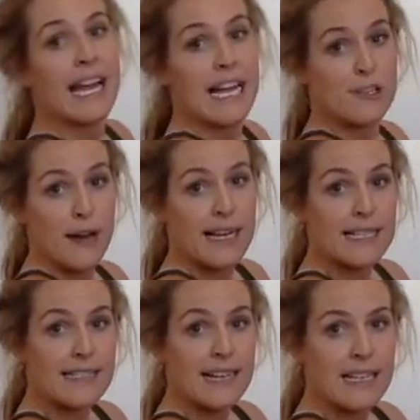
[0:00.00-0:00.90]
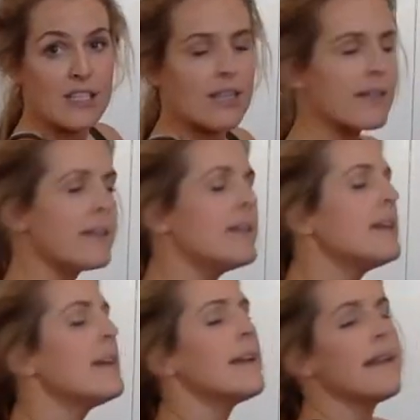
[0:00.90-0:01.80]
and try not to touch.
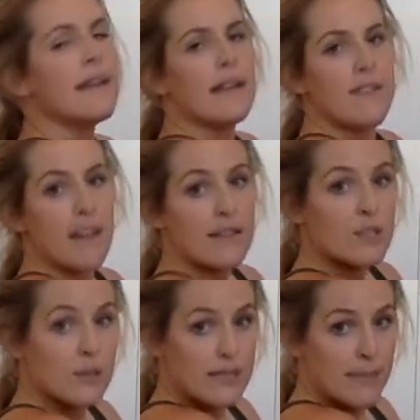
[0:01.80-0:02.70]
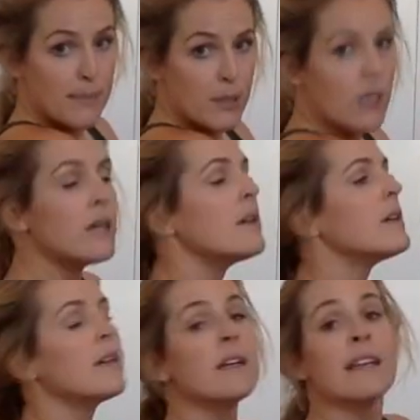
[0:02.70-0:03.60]
If that's too simple,
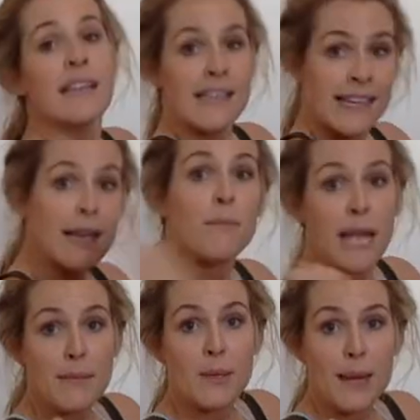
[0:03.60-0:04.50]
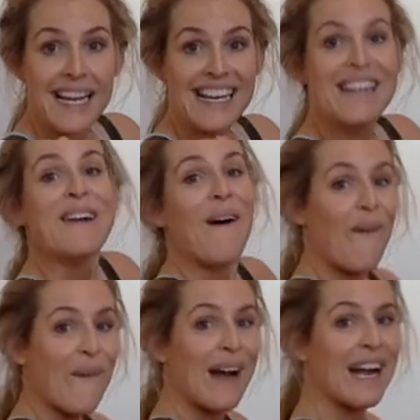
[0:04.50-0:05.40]
get a baby weight,
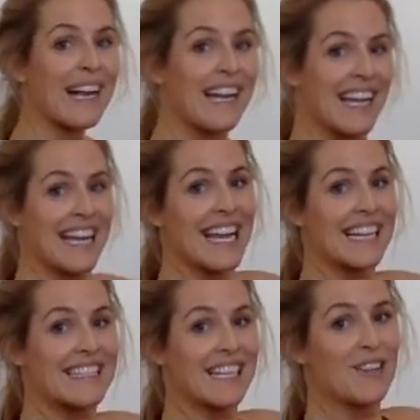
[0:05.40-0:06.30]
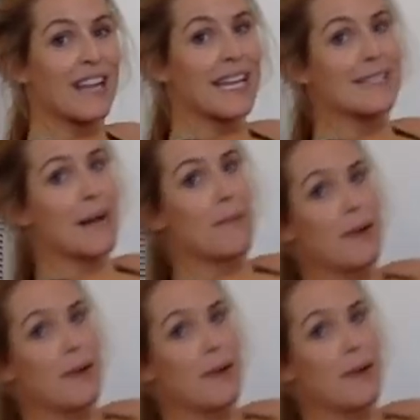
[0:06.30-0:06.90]
or extend your legs up,